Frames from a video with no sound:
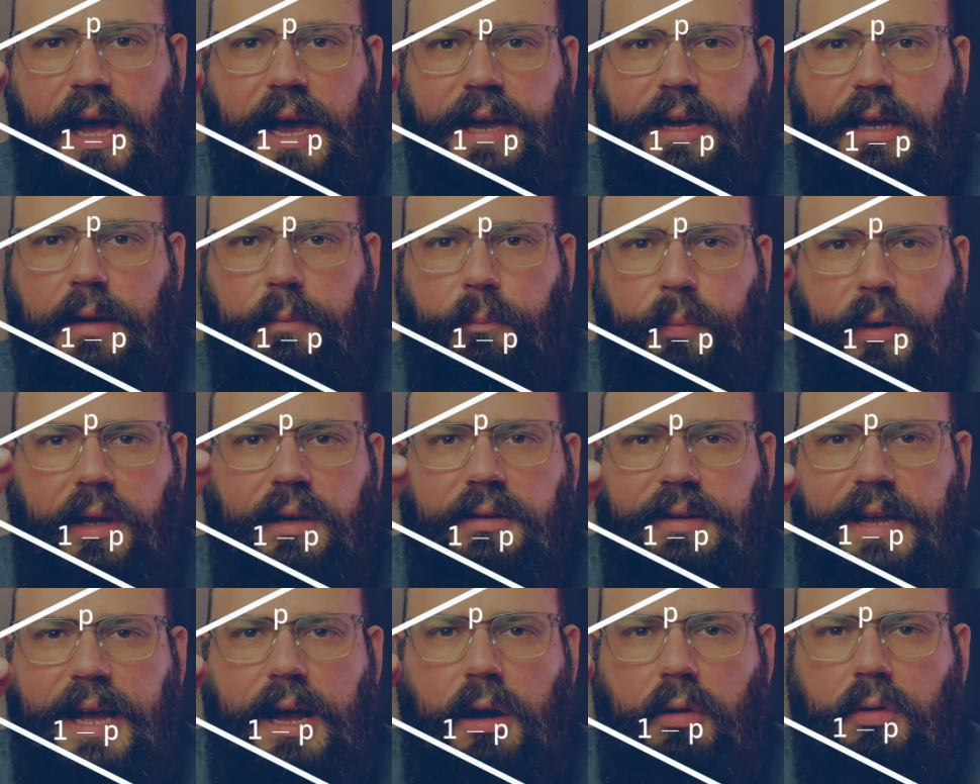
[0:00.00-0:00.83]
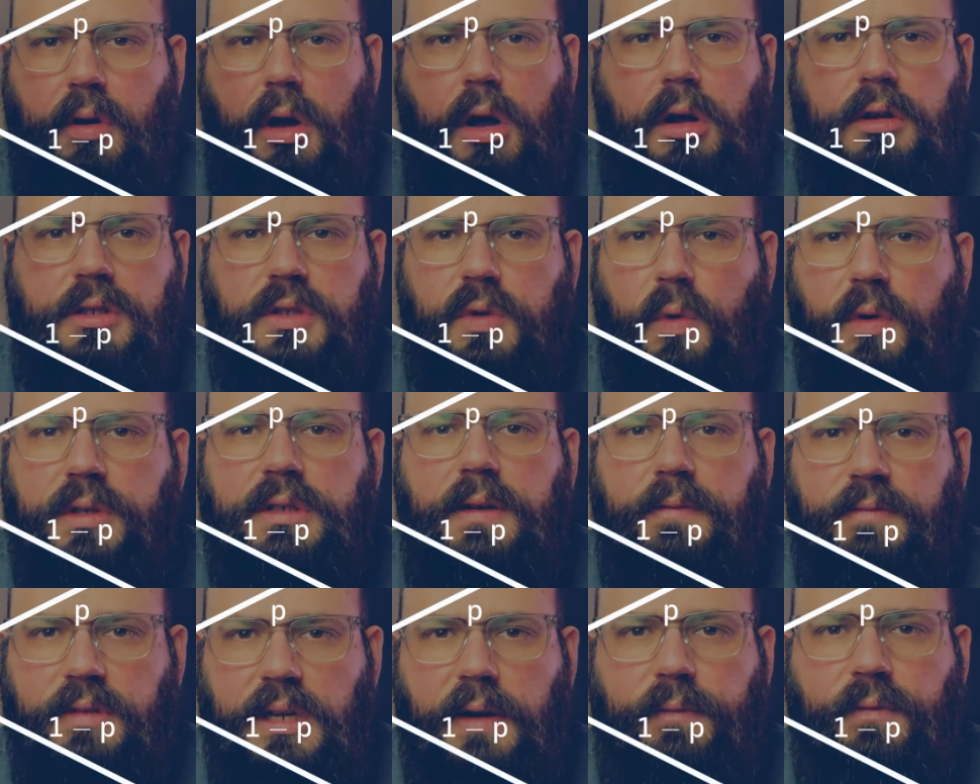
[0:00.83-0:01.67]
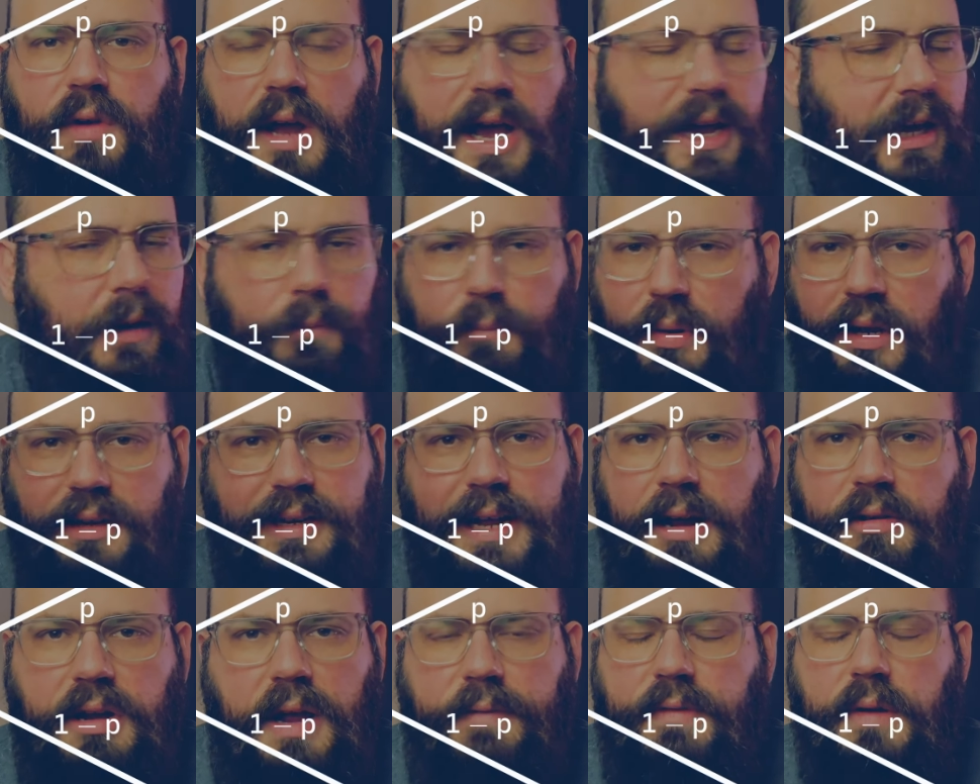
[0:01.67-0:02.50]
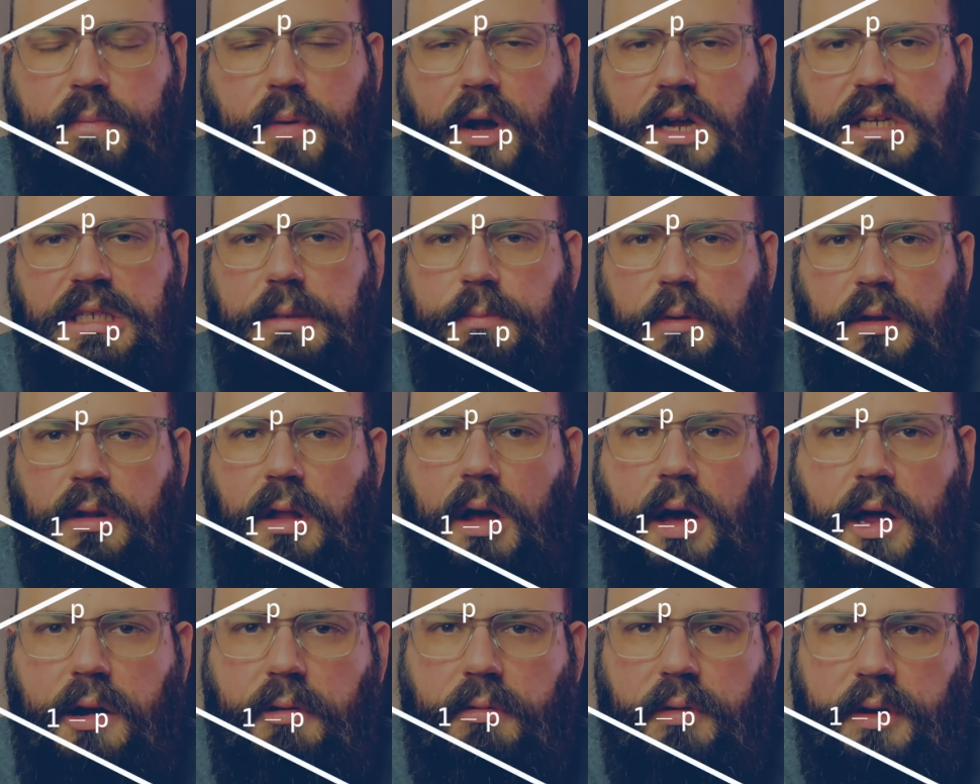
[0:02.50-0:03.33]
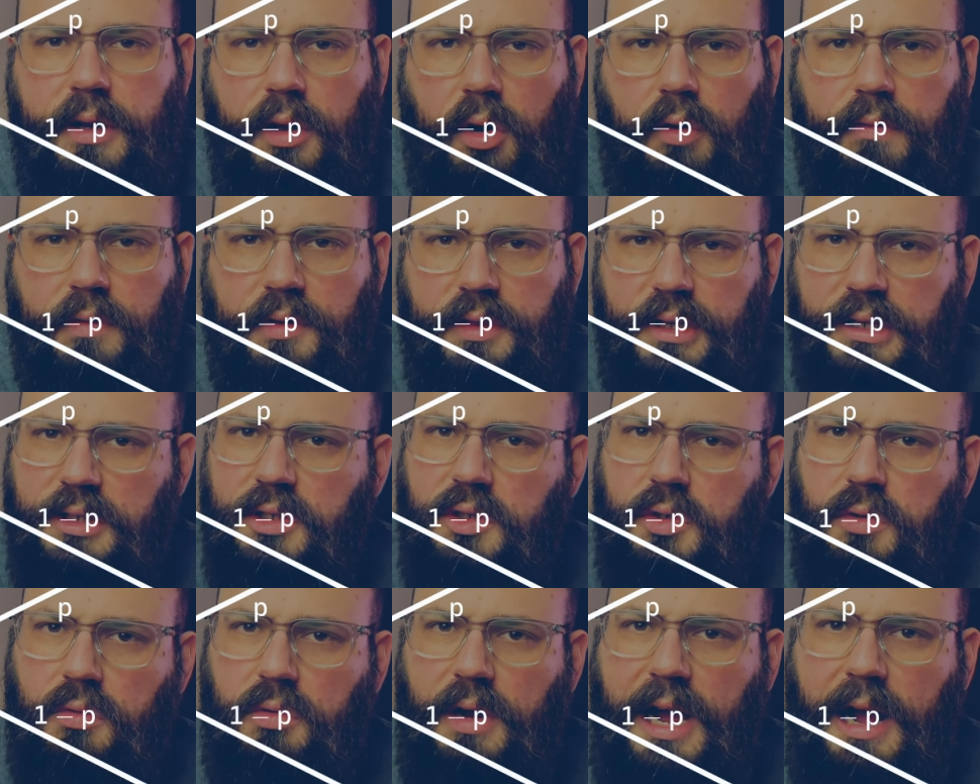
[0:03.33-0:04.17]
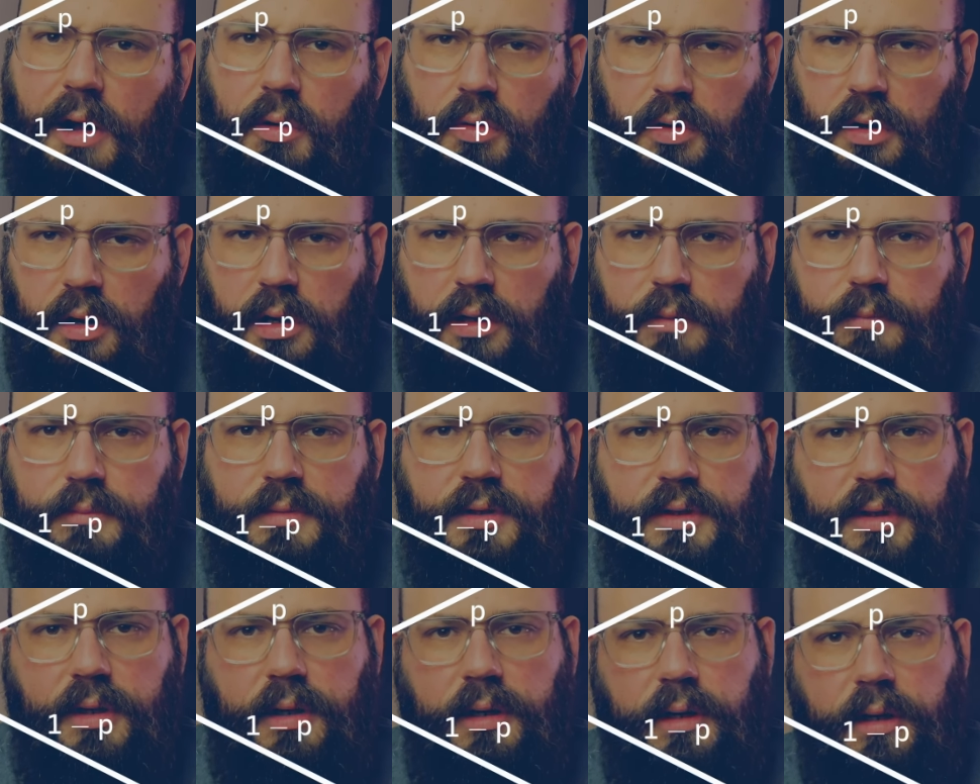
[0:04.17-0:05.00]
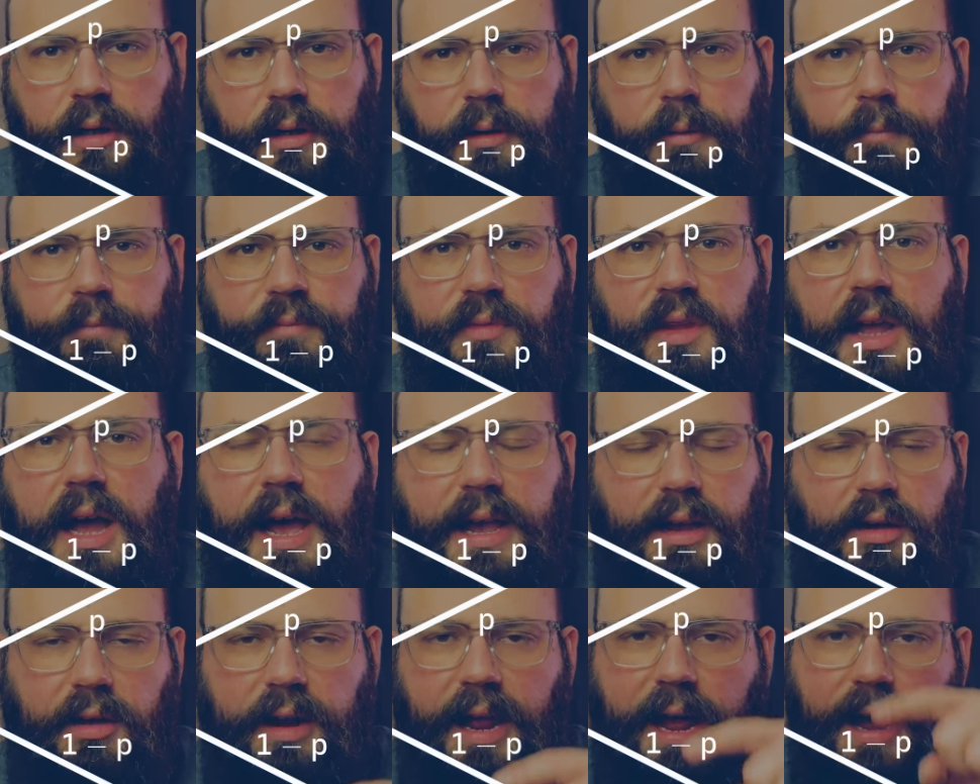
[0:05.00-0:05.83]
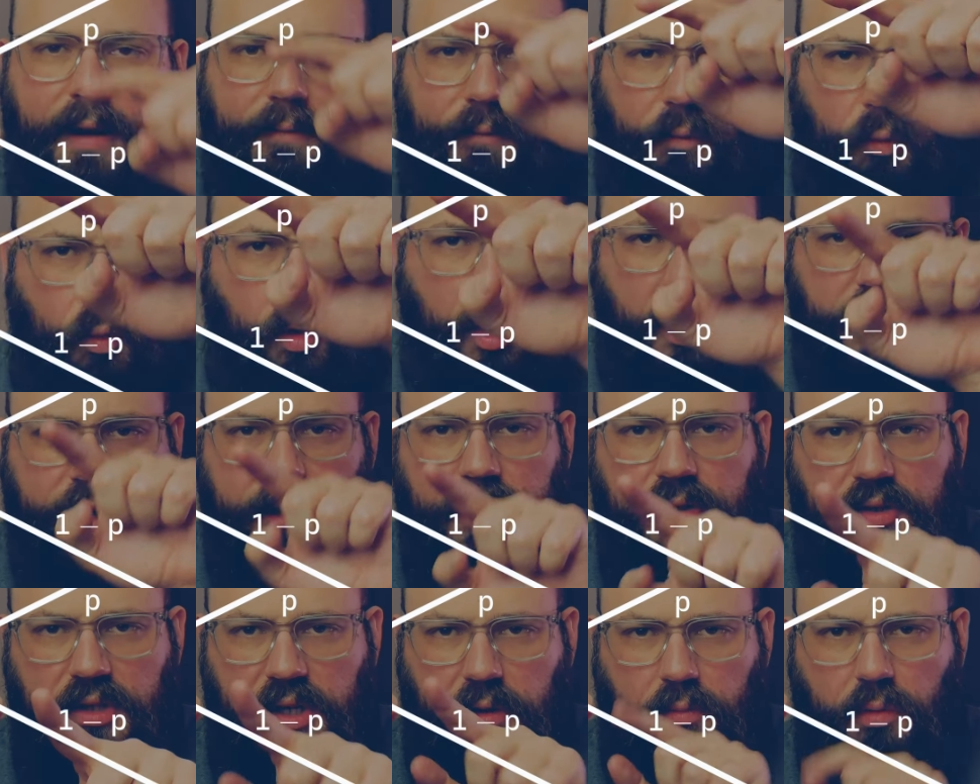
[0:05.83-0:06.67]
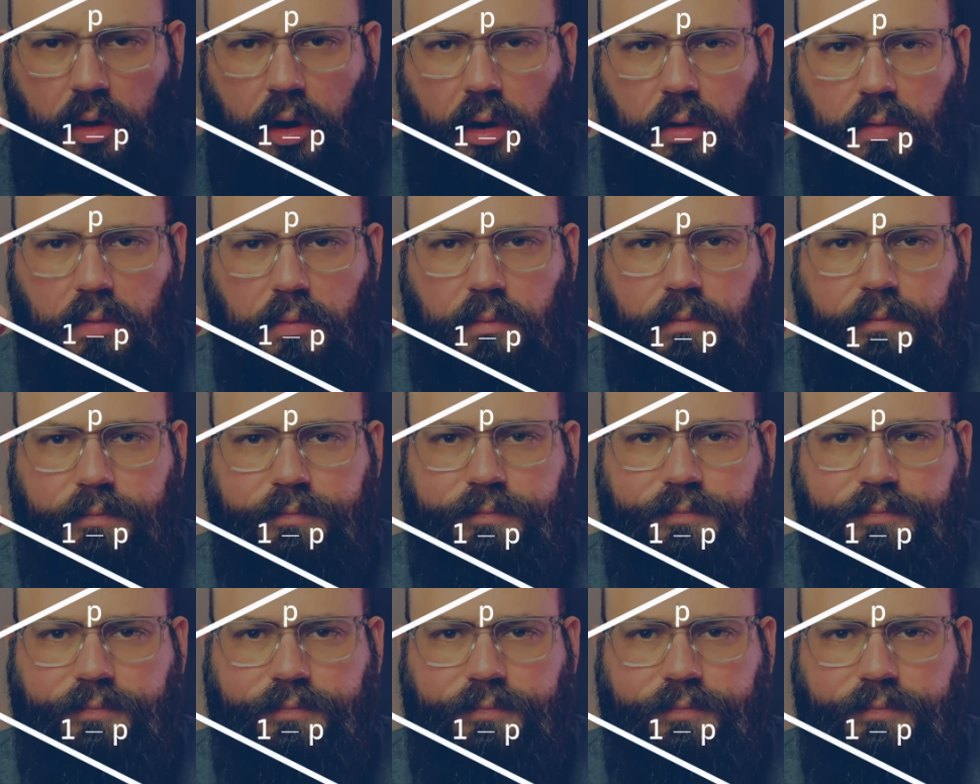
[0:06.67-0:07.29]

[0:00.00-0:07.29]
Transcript: I can pin down all sorts of different, I can pin down every possible lottery over these two outcomes. I could have one and zero.